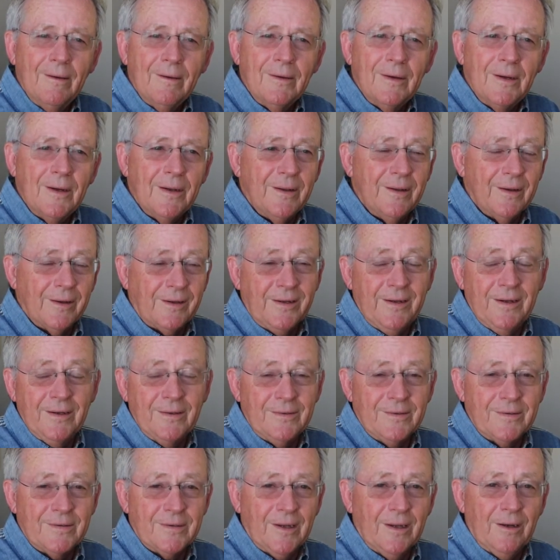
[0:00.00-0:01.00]
And the
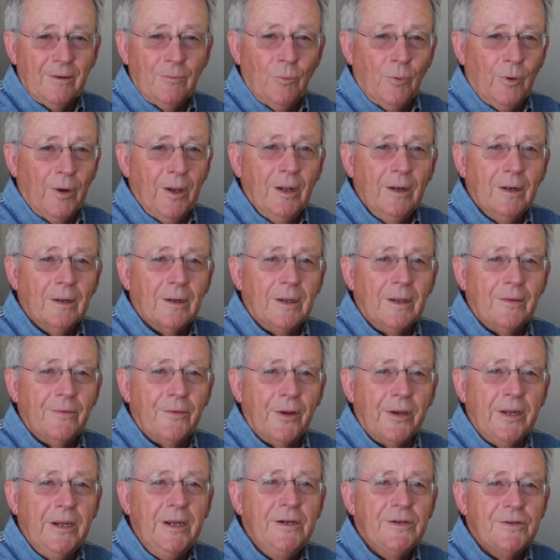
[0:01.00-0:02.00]
kids said, well, they're
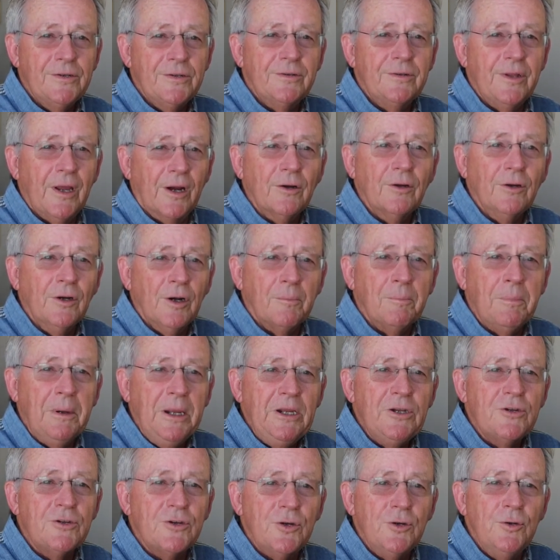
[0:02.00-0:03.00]
going to
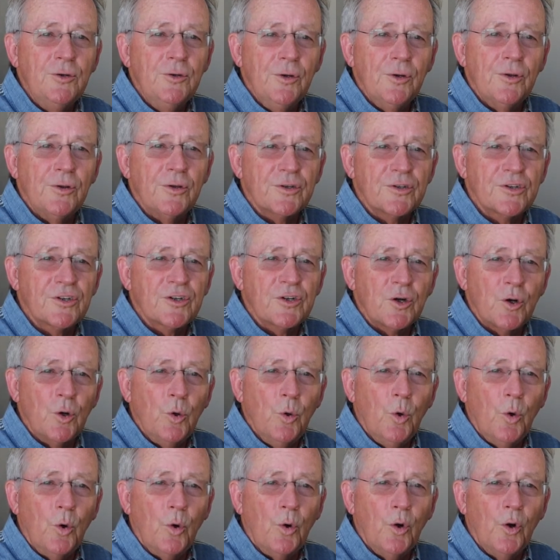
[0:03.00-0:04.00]
beat you to the
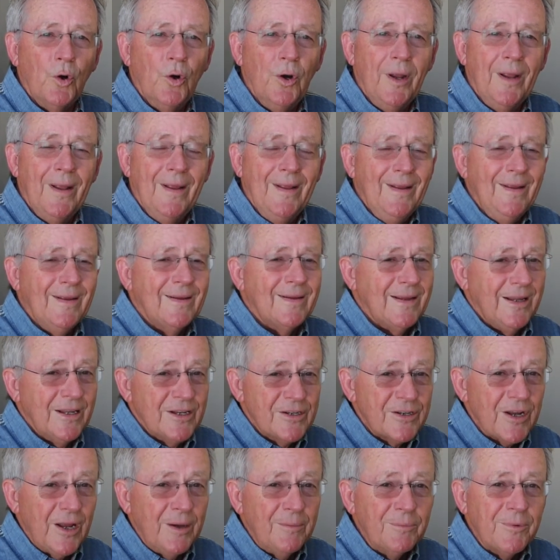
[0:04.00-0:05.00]
store, get
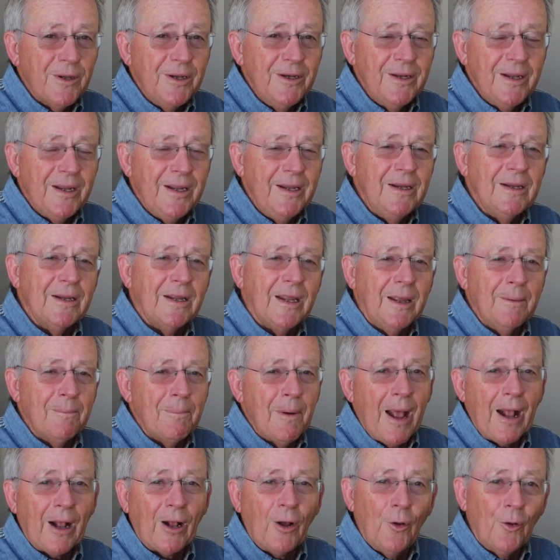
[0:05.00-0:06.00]
something to eat, and get
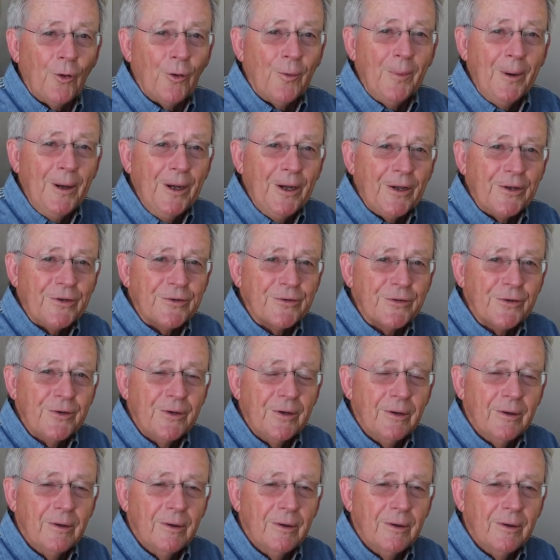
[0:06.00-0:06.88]
back on the bus.